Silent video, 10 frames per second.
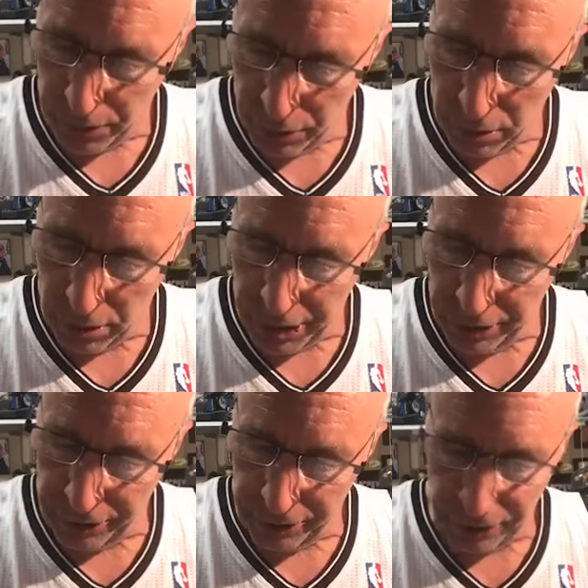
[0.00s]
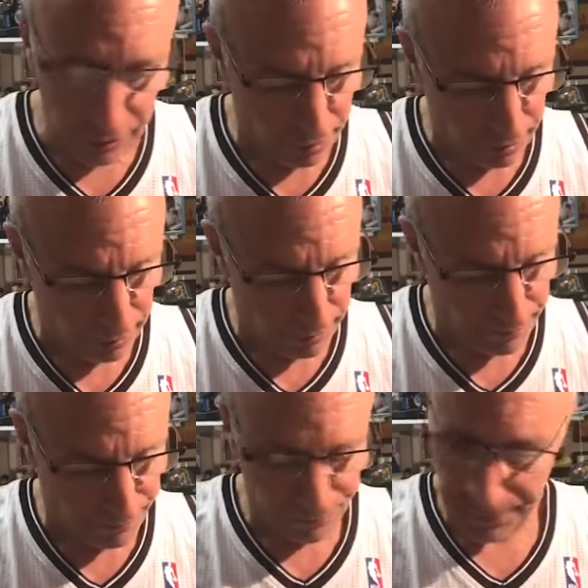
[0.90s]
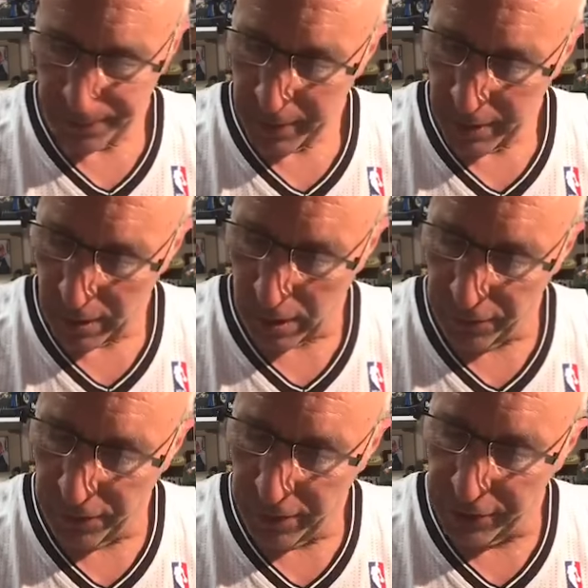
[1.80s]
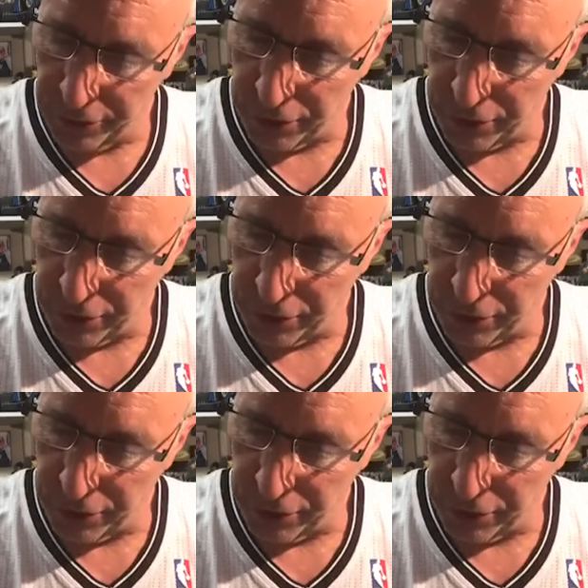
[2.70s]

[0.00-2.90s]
the nucleus. of this